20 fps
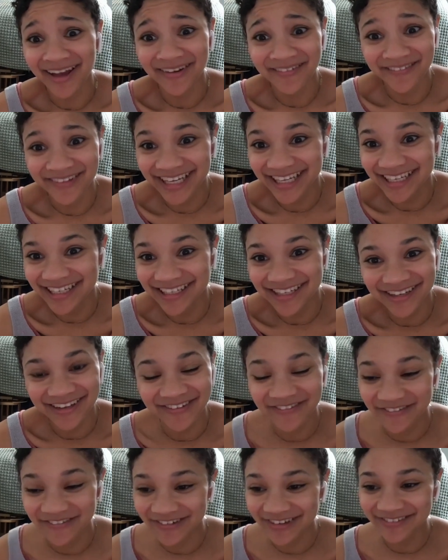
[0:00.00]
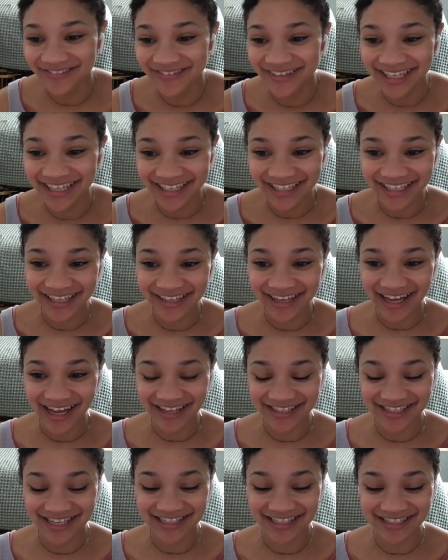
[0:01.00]
I mean, for me,
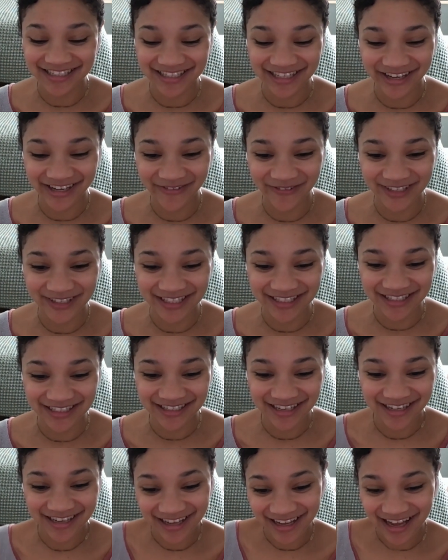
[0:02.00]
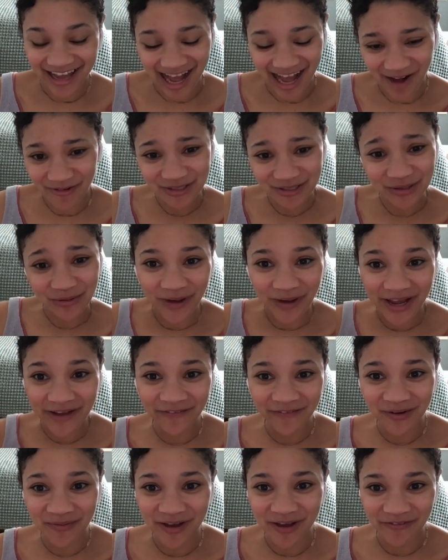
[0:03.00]
since it was, I was
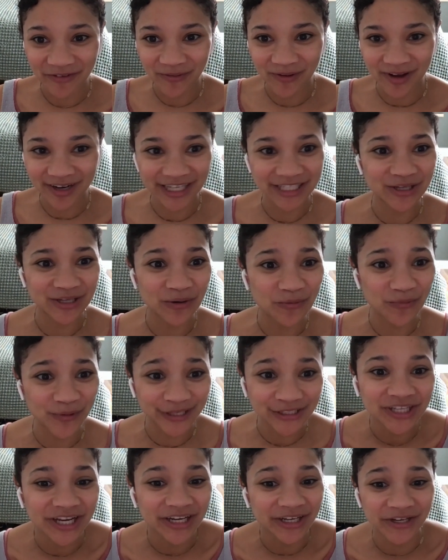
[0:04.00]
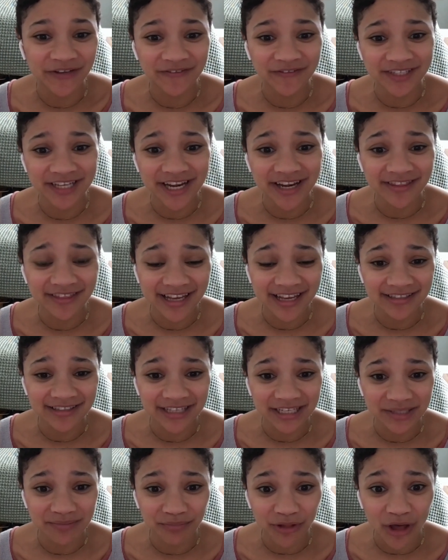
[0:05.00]
away from everyone, I still wish I could have seen
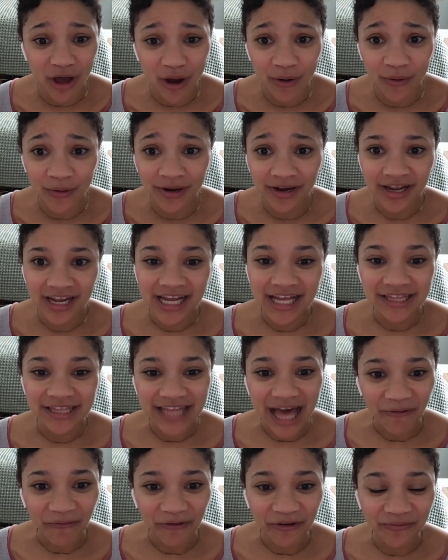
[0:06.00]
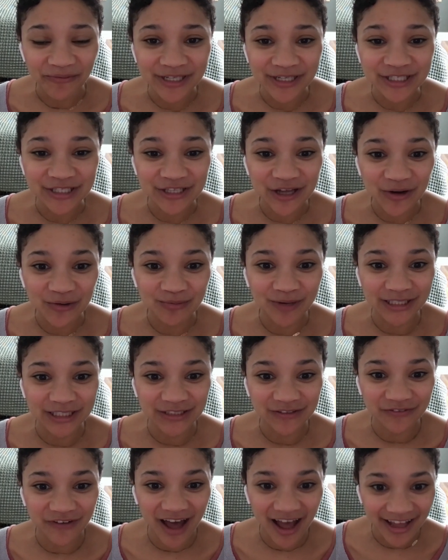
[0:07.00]
things explode. Right. That would have been so
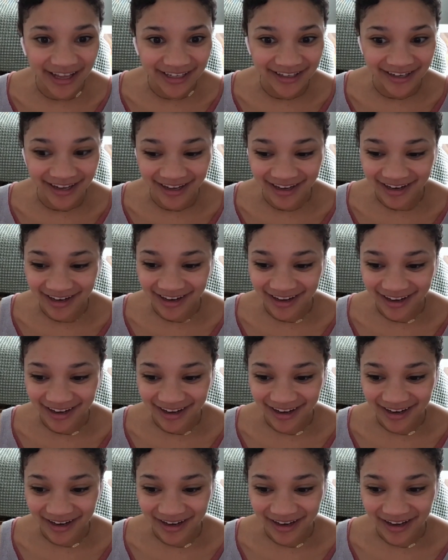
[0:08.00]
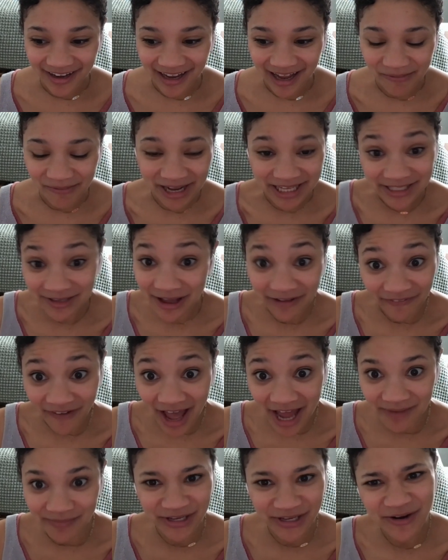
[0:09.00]
much fun. I mean, I still had
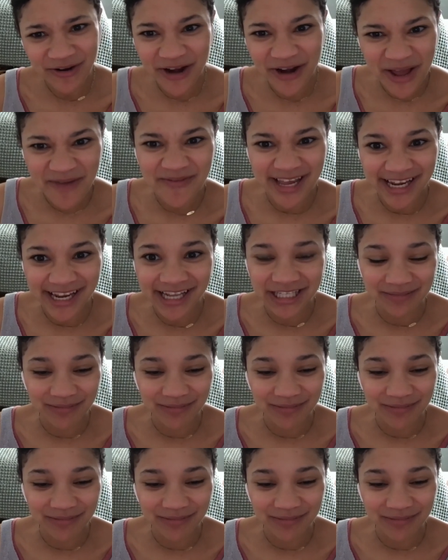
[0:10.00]
fun, but you know what I mean?